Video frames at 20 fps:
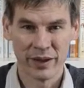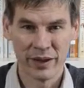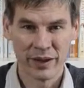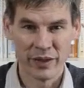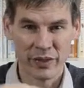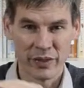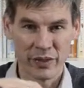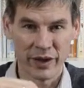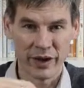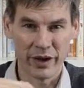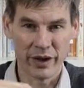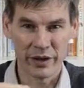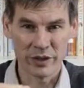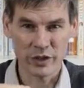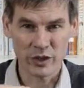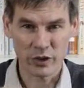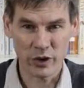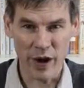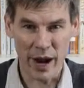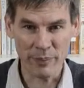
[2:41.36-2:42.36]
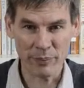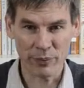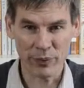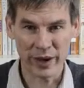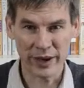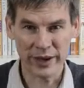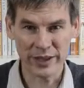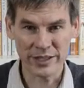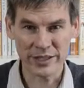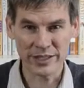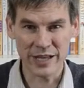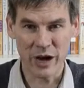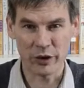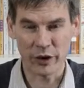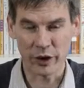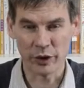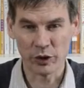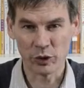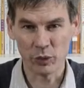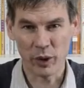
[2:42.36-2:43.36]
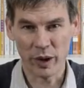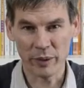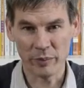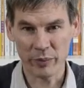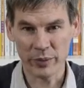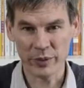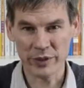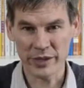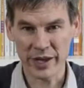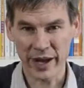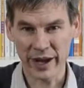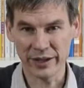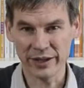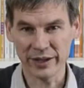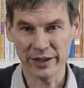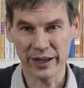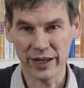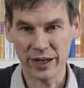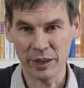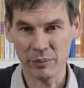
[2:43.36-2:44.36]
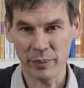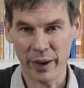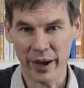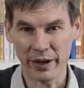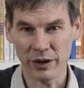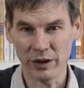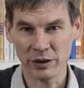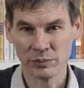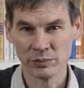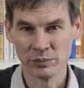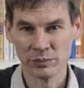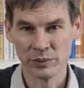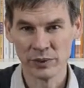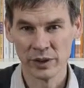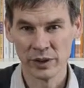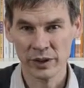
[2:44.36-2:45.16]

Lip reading: The scrap rate is down under 1% and getting better.